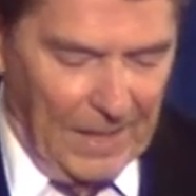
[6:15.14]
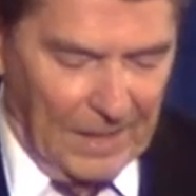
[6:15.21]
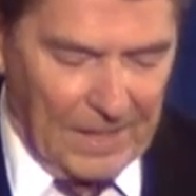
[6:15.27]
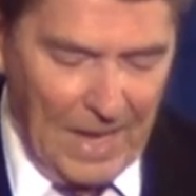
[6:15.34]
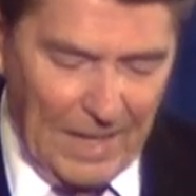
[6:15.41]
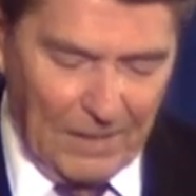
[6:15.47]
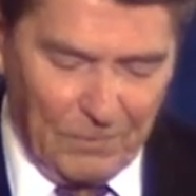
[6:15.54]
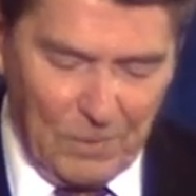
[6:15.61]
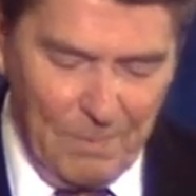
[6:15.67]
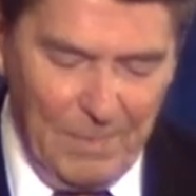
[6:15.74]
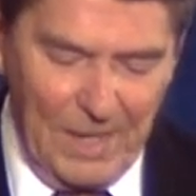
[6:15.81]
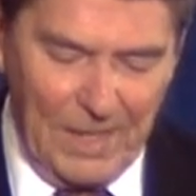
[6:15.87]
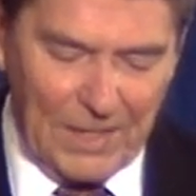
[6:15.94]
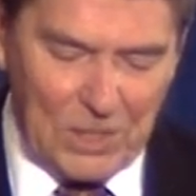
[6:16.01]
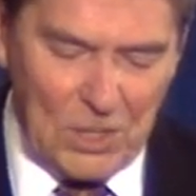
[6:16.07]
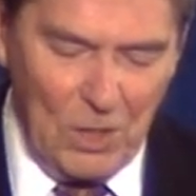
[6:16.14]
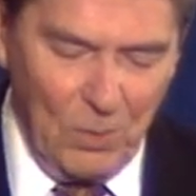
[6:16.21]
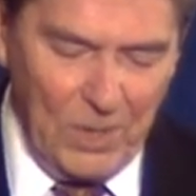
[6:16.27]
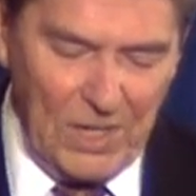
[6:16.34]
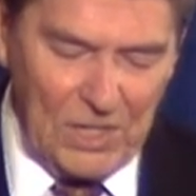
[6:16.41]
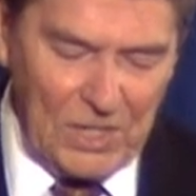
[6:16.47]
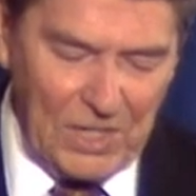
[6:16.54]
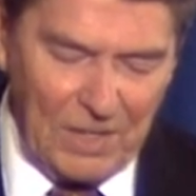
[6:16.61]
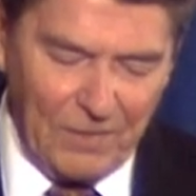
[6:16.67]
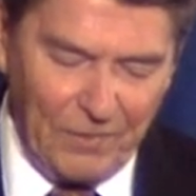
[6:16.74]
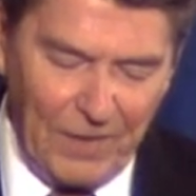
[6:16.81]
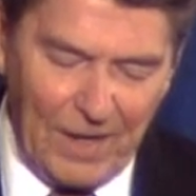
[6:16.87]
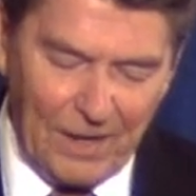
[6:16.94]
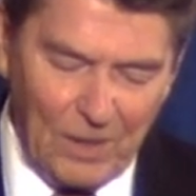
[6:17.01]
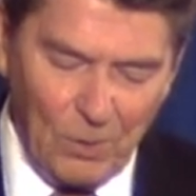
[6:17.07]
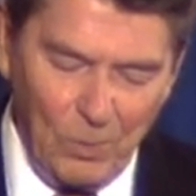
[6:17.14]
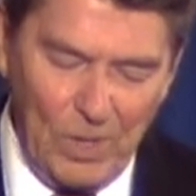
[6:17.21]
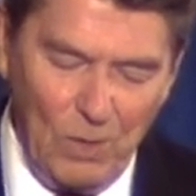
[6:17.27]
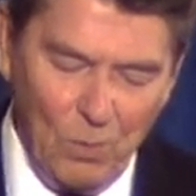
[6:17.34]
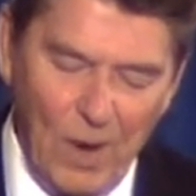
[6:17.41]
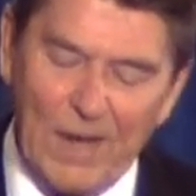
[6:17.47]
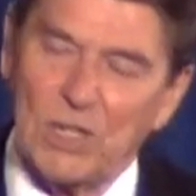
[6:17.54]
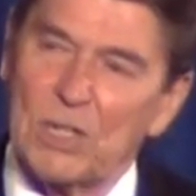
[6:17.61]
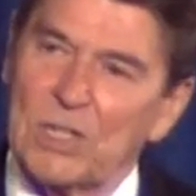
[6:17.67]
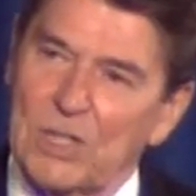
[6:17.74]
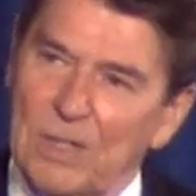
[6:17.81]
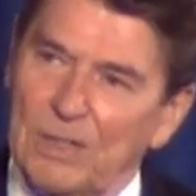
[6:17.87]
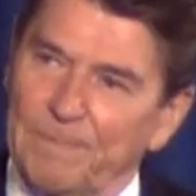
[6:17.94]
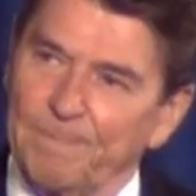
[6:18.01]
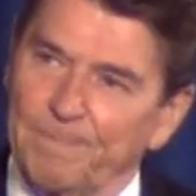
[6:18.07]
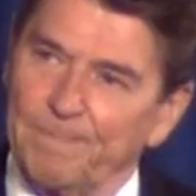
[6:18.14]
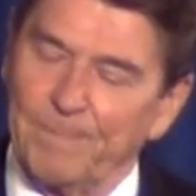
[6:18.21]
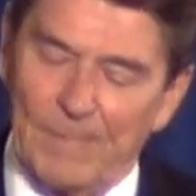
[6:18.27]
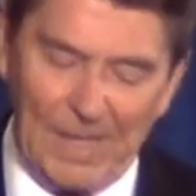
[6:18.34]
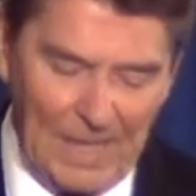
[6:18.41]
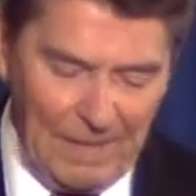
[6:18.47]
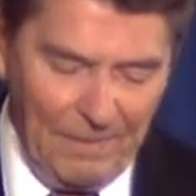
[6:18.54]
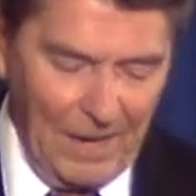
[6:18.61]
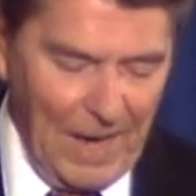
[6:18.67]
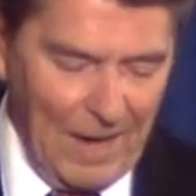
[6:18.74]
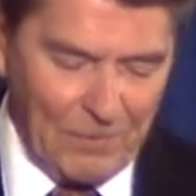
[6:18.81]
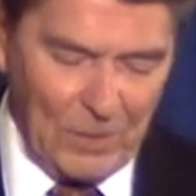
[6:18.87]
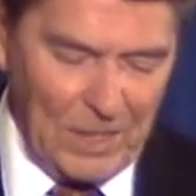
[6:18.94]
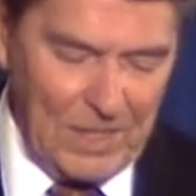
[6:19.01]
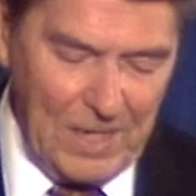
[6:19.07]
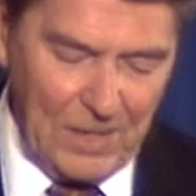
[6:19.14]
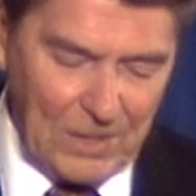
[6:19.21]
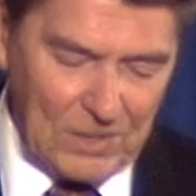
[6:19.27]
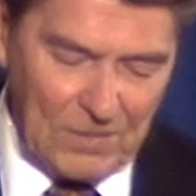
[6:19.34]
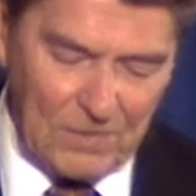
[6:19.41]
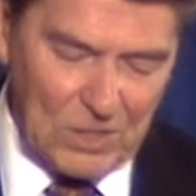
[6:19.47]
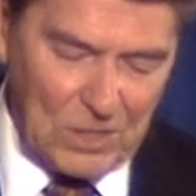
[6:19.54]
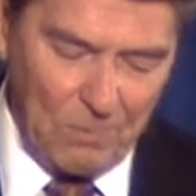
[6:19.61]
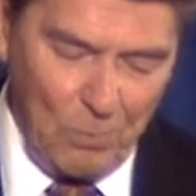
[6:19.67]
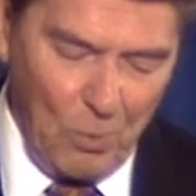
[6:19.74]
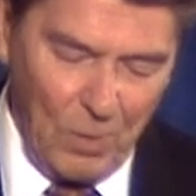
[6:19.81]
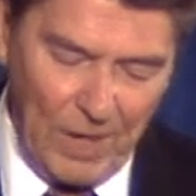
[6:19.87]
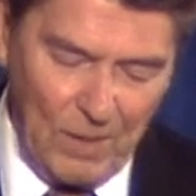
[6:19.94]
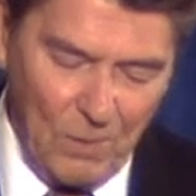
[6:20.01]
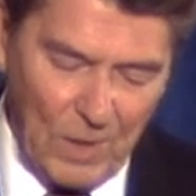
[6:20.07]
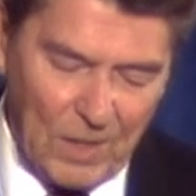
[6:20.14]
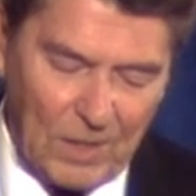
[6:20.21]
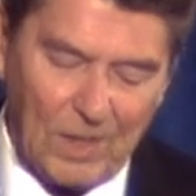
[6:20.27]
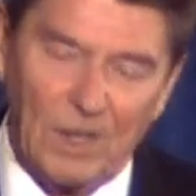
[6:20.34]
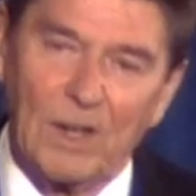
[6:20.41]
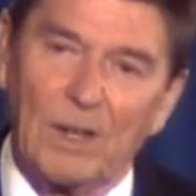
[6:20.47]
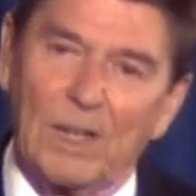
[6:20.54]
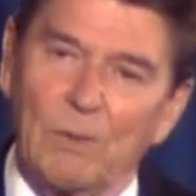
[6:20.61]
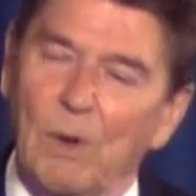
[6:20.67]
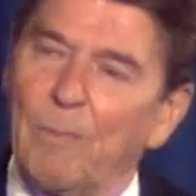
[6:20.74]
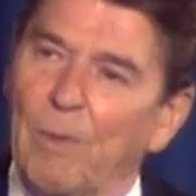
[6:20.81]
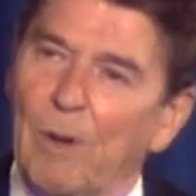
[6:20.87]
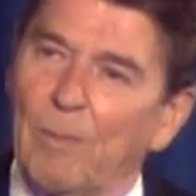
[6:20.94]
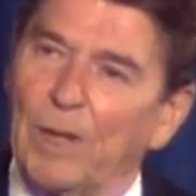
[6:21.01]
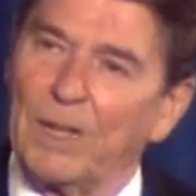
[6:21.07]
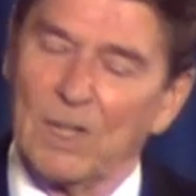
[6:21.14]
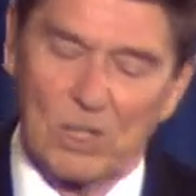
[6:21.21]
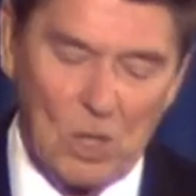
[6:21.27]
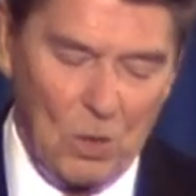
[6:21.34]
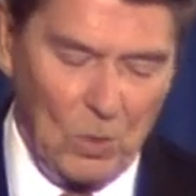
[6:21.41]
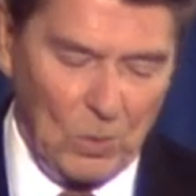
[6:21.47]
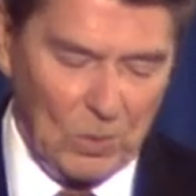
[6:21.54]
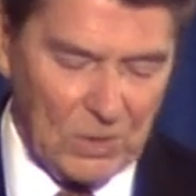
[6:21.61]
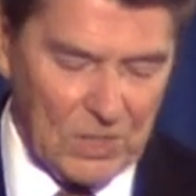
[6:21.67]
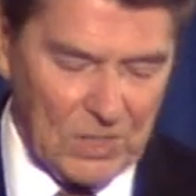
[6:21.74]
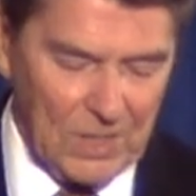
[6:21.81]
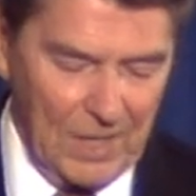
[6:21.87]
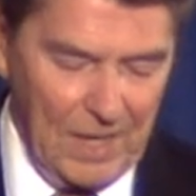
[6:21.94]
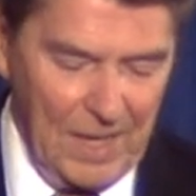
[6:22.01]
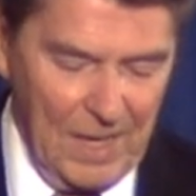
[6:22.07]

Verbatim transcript: Take it from me, it's no easy affair to re-register, even after years of supporting what are clearly Republican goals.